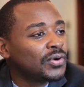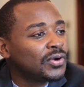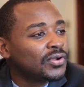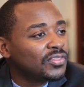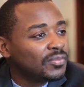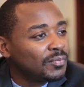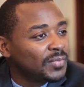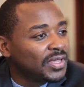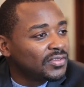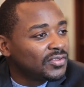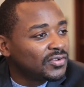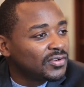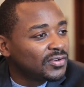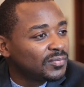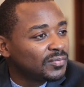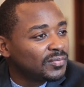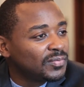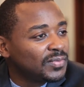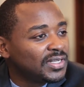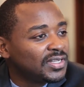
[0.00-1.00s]
birth
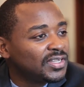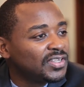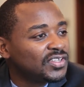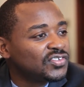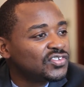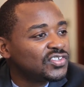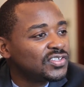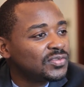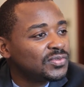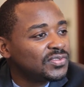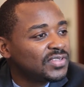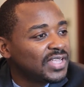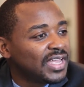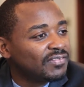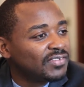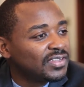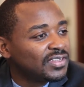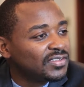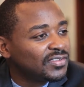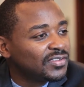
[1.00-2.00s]
mother because she was
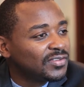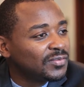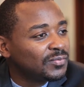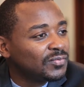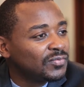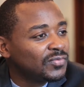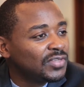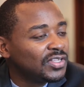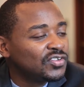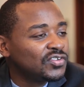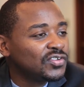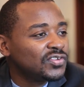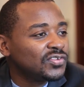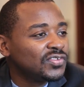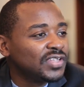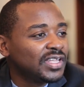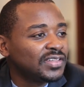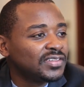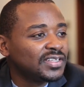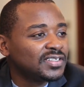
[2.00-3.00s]
having some
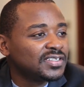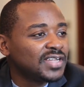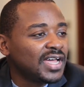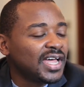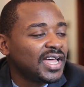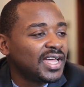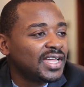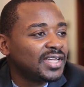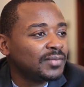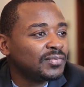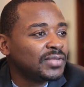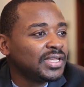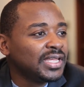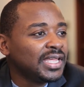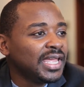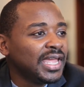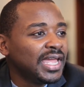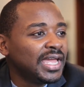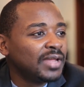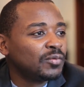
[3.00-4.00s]
issues at the time
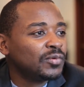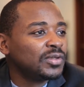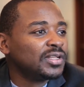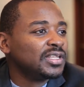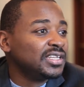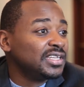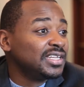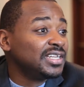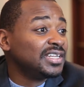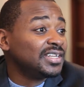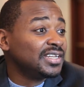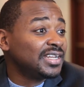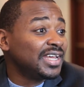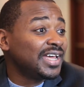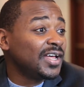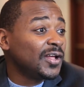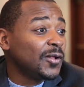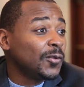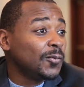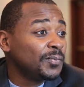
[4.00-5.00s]
and really needed
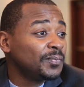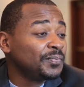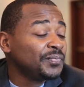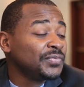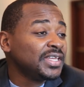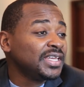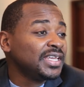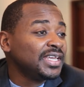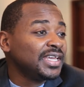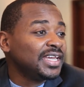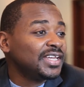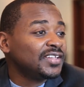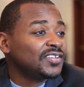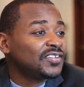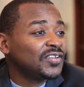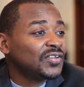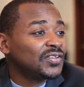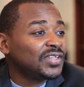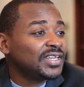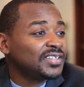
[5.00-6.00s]
help.
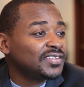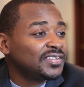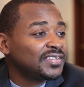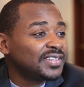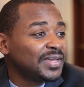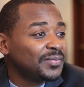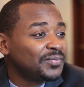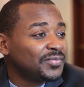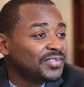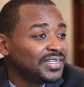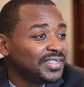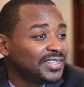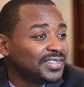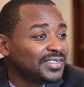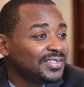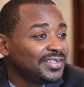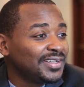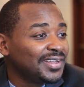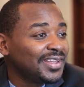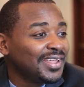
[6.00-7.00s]
And so they stepped
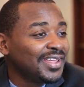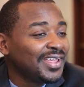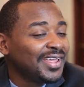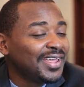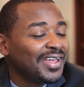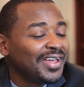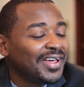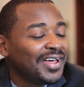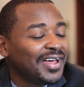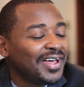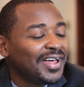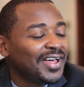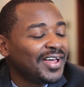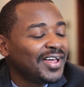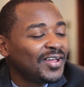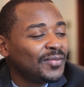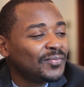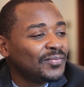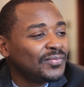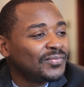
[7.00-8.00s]
in
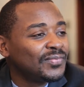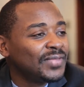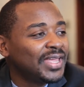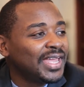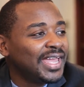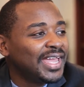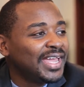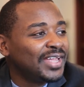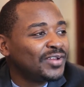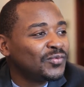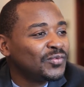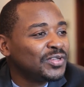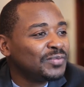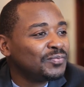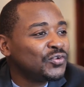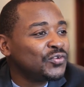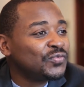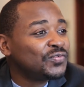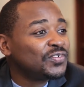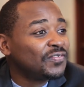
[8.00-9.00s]
um, and
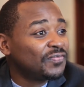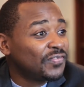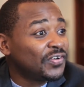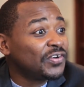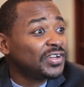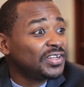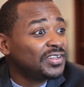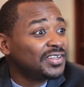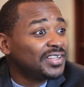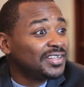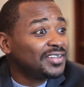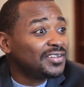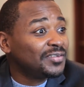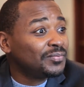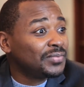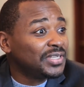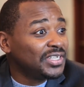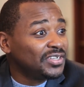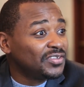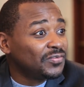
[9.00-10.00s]
we moved to
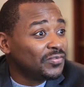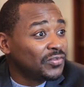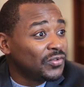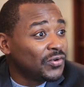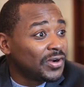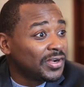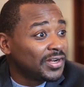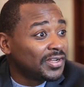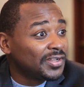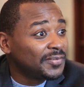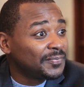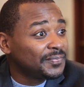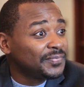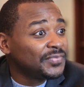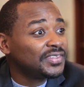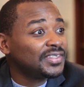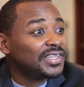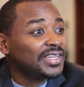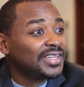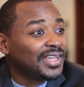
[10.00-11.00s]
Fernandina Beach, Florida.
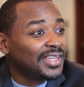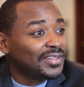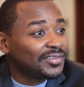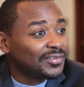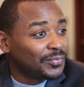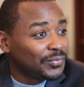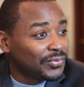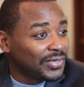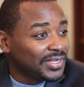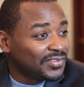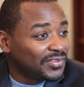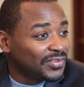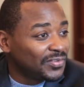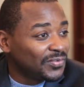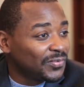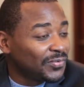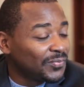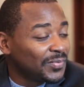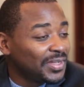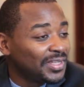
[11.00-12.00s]
They got the
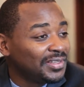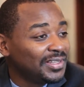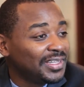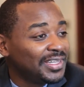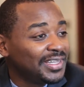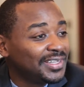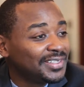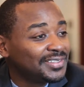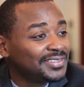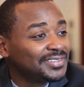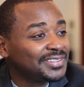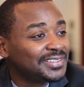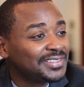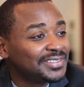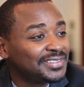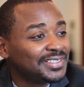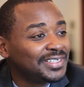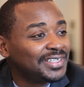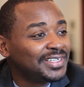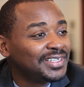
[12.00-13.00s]
braces for my legs
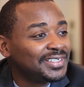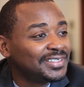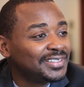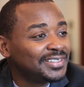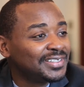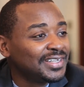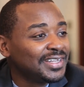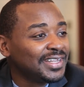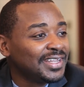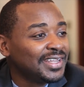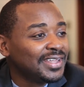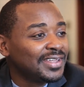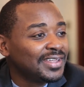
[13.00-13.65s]
and, and